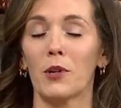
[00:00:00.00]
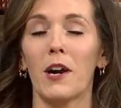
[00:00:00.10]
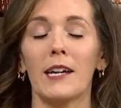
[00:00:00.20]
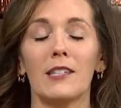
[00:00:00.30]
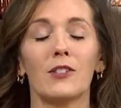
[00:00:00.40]

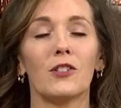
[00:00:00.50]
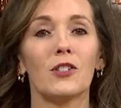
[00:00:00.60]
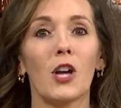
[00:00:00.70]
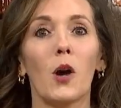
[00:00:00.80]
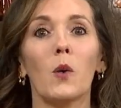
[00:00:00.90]
God is
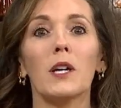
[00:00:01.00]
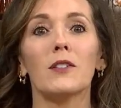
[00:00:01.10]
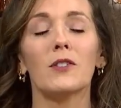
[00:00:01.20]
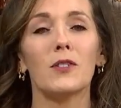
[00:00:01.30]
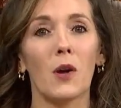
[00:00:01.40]
so,
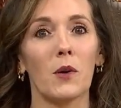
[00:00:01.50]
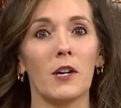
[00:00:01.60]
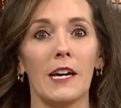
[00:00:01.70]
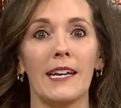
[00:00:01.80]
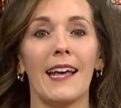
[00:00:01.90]
so
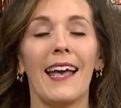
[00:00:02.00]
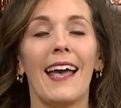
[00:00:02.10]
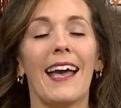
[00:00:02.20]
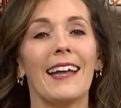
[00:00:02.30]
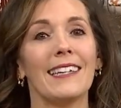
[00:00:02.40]
good,
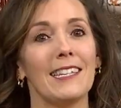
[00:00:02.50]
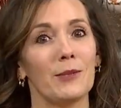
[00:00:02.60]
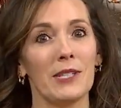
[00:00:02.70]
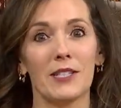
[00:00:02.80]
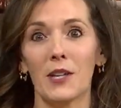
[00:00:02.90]
and he
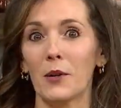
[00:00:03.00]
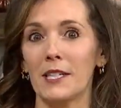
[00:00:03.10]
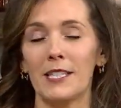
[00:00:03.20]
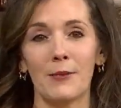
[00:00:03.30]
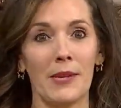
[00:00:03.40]
has been so
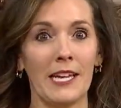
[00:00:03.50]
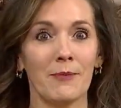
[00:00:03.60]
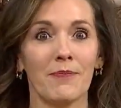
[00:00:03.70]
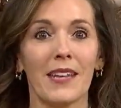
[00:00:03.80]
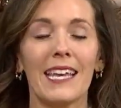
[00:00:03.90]
good to me.
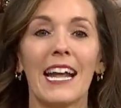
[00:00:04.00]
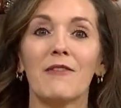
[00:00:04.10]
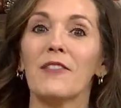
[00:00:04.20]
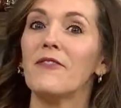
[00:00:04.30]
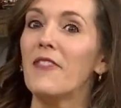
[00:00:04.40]
And I
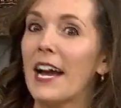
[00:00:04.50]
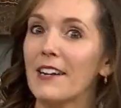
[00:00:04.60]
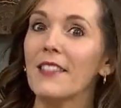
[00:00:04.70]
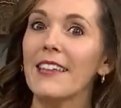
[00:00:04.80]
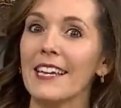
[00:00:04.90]
have a
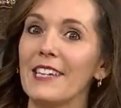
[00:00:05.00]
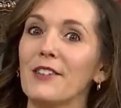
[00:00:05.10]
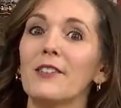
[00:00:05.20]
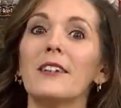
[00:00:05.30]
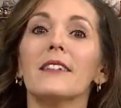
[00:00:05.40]
final thank you